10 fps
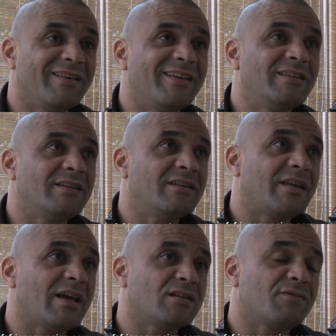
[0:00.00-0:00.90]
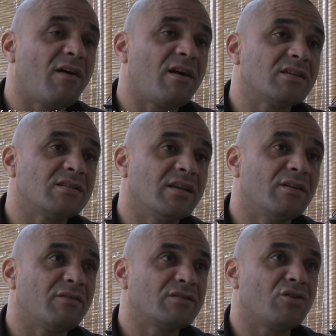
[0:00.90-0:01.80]
didn't get as far as
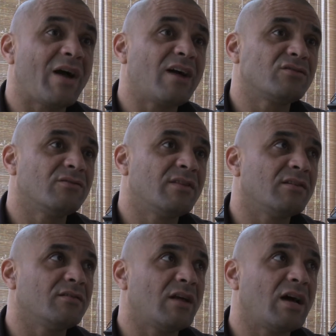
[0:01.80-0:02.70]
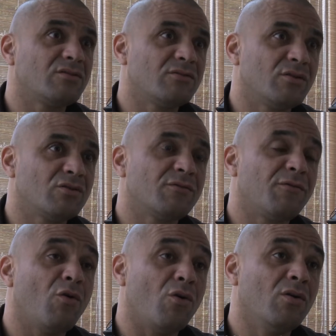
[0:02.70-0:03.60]
any of us. So out of those
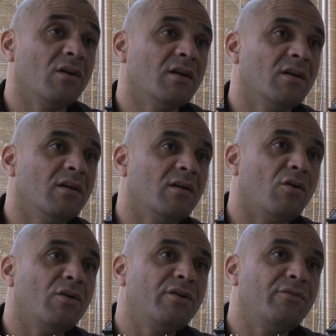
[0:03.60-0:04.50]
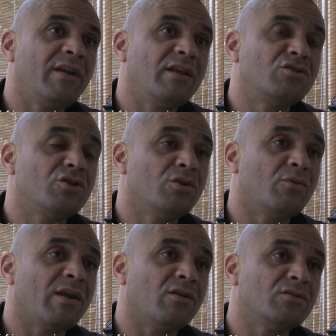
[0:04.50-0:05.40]
4, only really 2
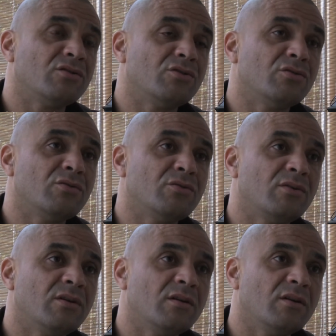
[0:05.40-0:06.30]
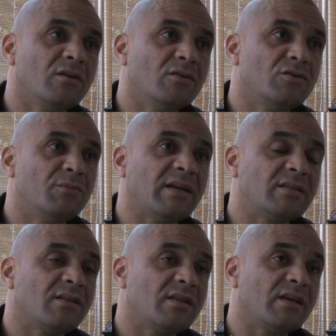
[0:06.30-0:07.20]
went on to
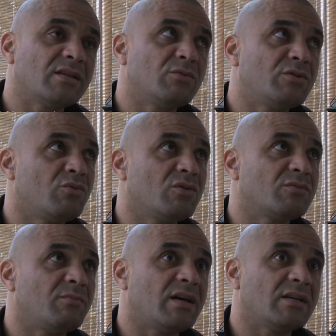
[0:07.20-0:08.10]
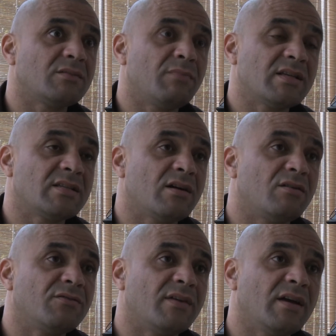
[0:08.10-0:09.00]
better things, which was
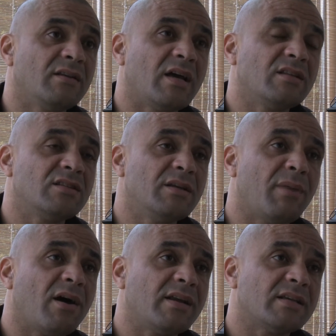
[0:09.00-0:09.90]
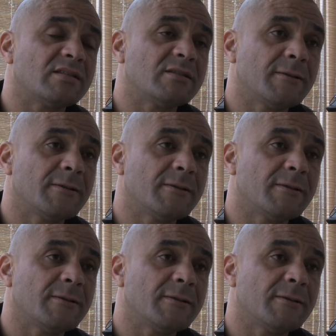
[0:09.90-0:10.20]
myself and Anthony Barnes.